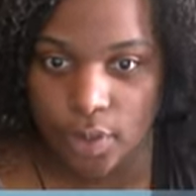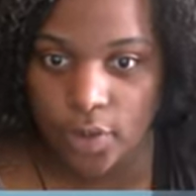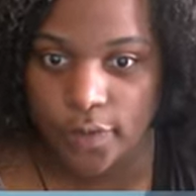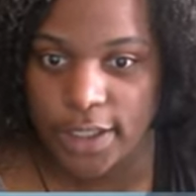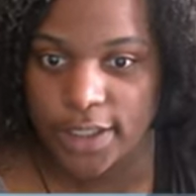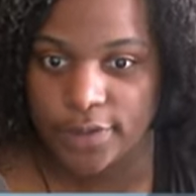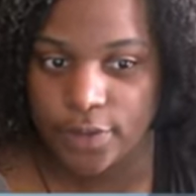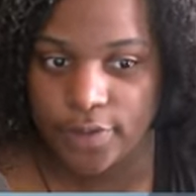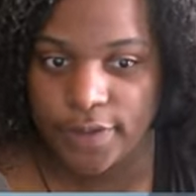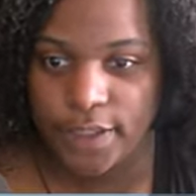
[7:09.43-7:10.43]
All right, here
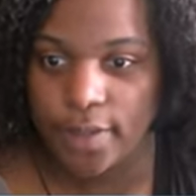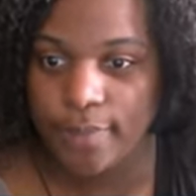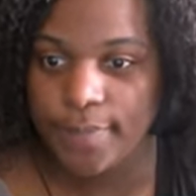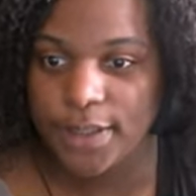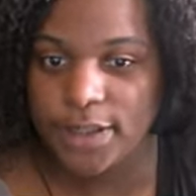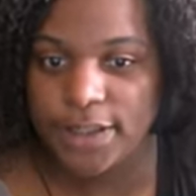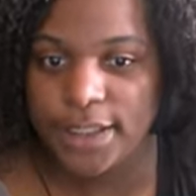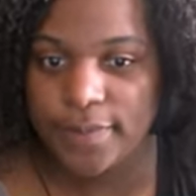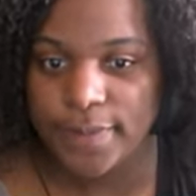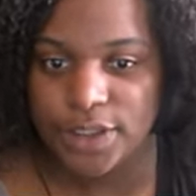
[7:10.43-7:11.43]
are the ability
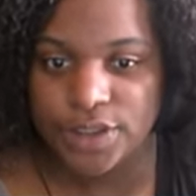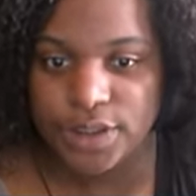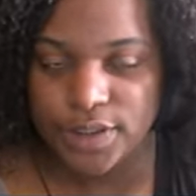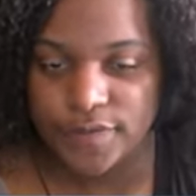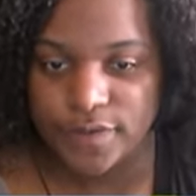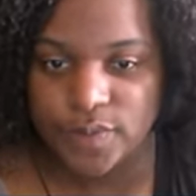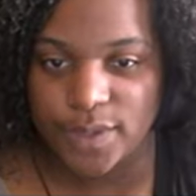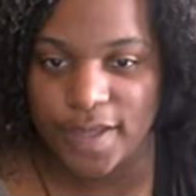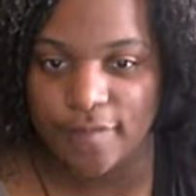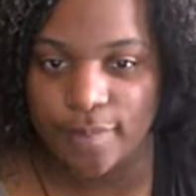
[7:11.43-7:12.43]
animations. First,
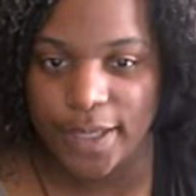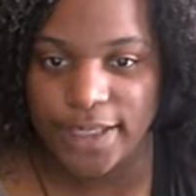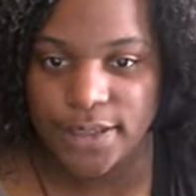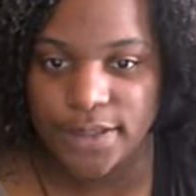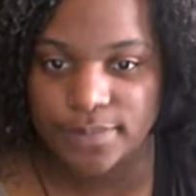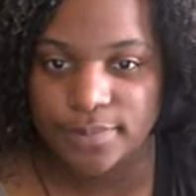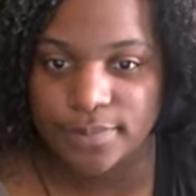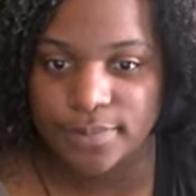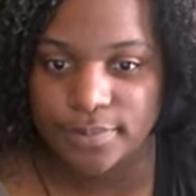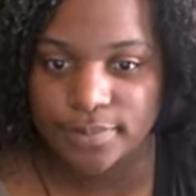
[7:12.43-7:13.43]
we have Bite.
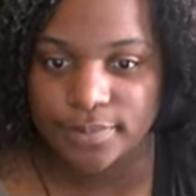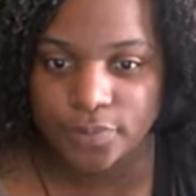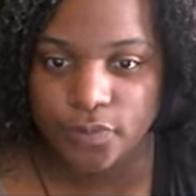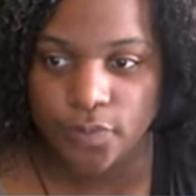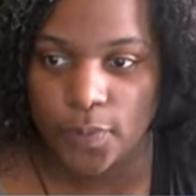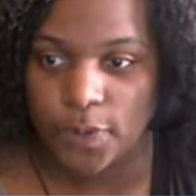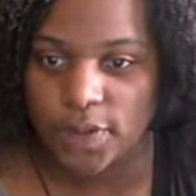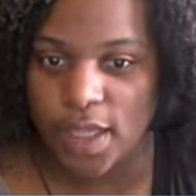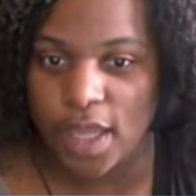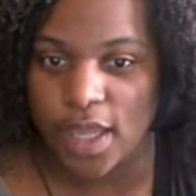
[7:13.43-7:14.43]
One more
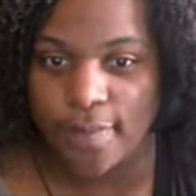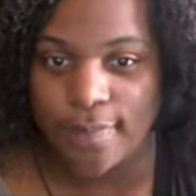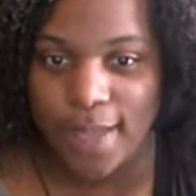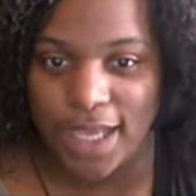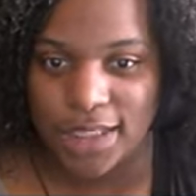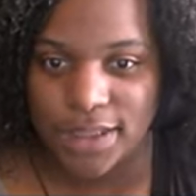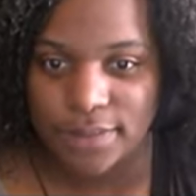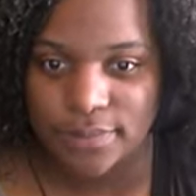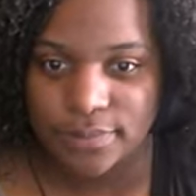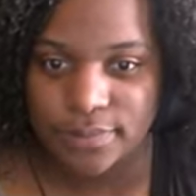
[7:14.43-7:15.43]
time, Bite.
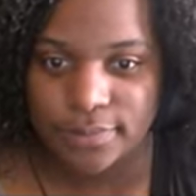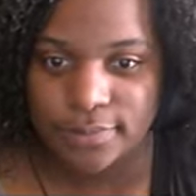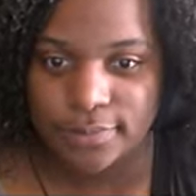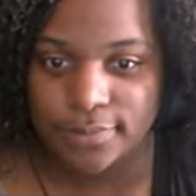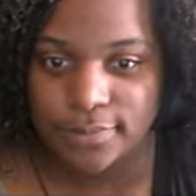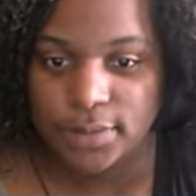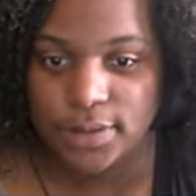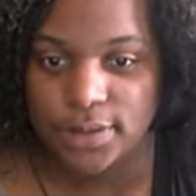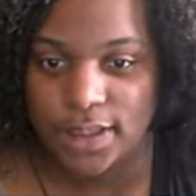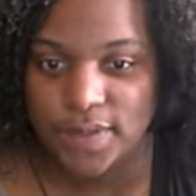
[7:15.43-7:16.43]

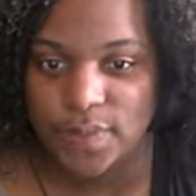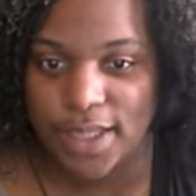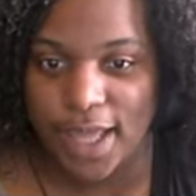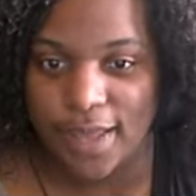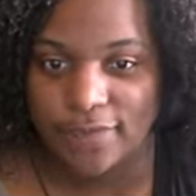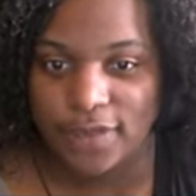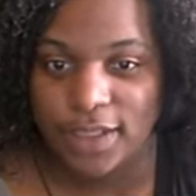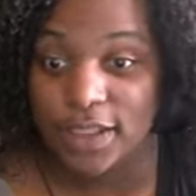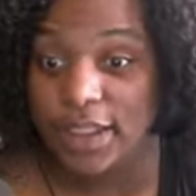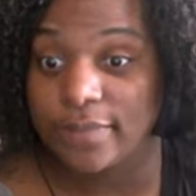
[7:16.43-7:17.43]
Next, we have
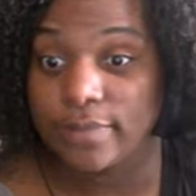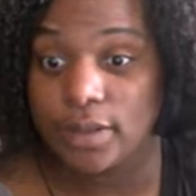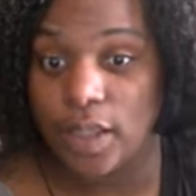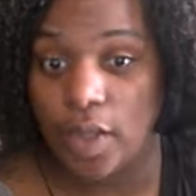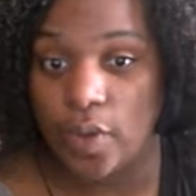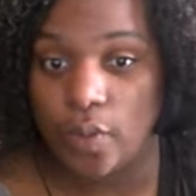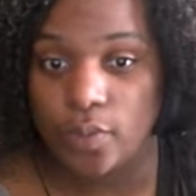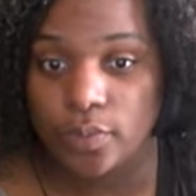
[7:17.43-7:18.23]
Killing Blow.